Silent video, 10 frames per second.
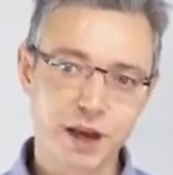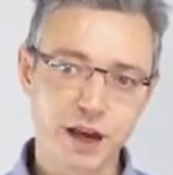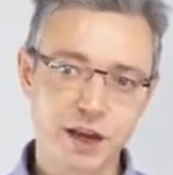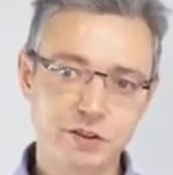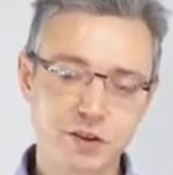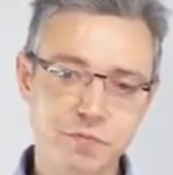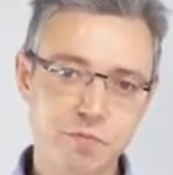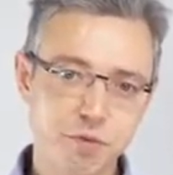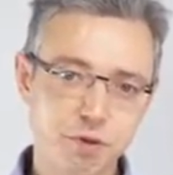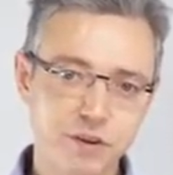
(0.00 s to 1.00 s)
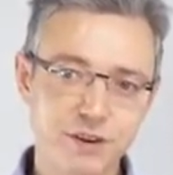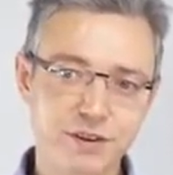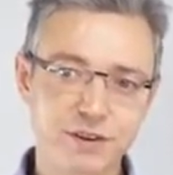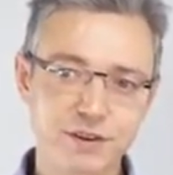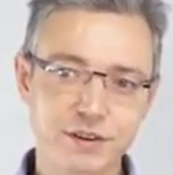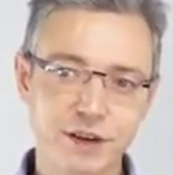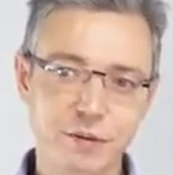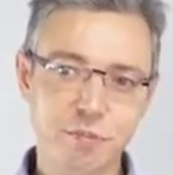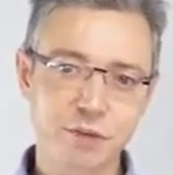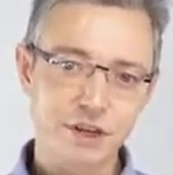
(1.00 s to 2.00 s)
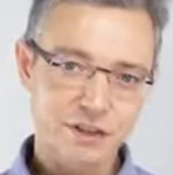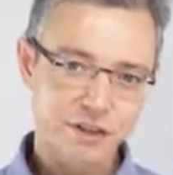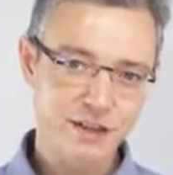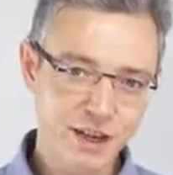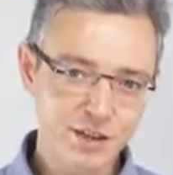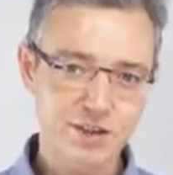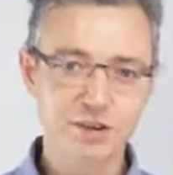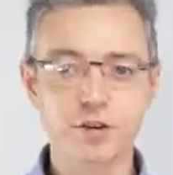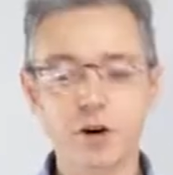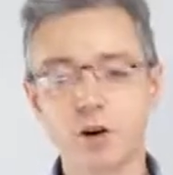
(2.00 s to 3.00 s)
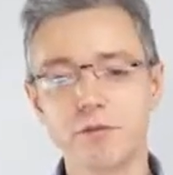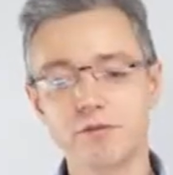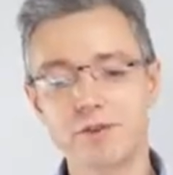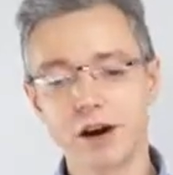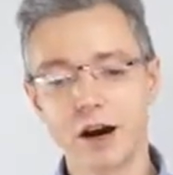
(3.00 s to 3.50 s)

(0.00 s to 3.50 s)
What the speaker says: and important presentation of